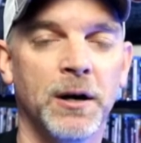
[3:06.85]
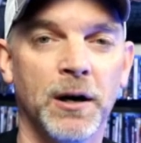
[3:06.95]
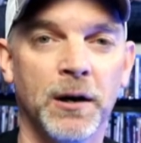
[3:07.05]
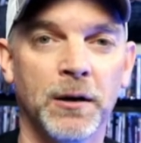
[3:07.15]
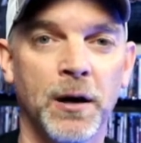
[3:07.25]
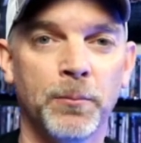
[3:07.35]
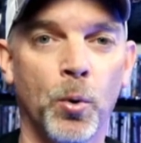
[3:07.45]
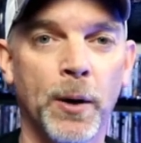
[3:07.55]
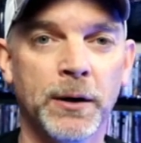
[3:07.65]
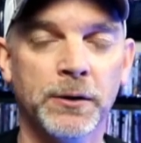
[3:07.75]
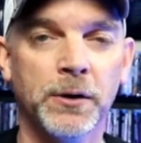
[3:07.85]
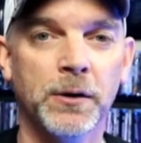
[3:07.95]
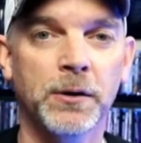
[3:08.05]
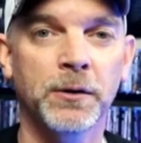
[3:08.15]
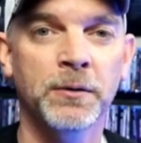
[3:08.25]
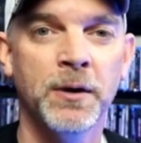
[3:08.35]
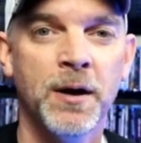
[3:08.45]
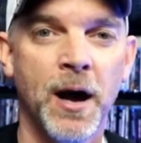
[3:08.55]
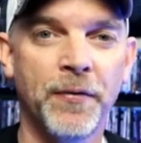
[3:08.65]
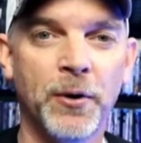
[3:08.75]
uh, a, a boy and a girl.
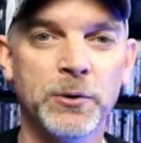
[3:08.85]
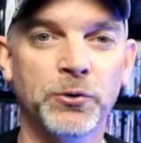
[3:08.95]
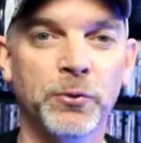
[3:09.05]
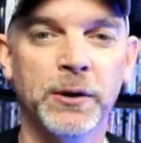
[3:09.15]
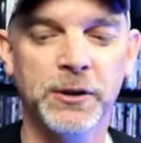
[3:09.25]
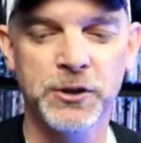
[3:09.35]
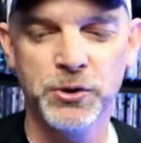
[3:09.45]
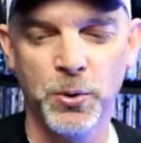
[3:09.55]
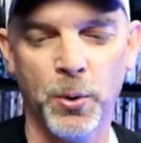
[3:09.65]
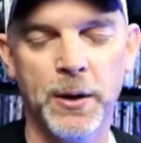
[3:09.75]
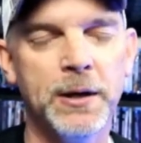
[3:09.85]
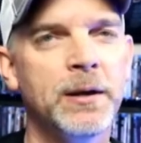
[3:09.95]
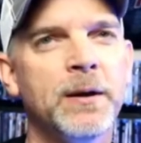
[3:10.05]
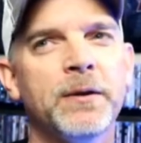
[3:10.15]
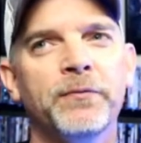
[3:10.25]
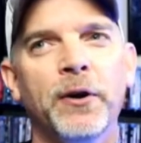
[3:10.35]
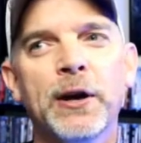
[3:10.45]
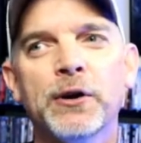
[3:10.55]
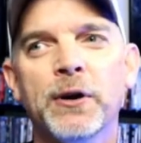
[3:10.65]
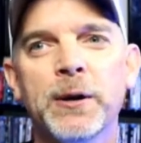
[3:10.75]
I thought it's a really good story.
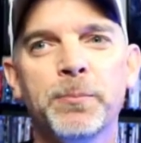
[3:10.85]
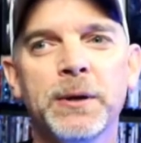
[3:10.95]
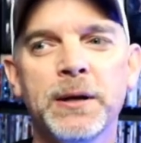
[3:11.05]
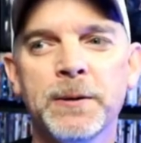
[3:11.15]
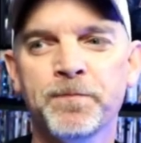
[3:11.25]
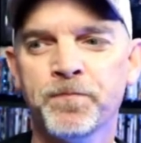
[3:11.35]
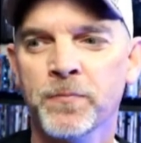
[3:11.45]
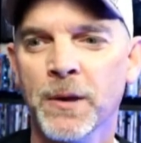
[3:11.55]
Very creepy.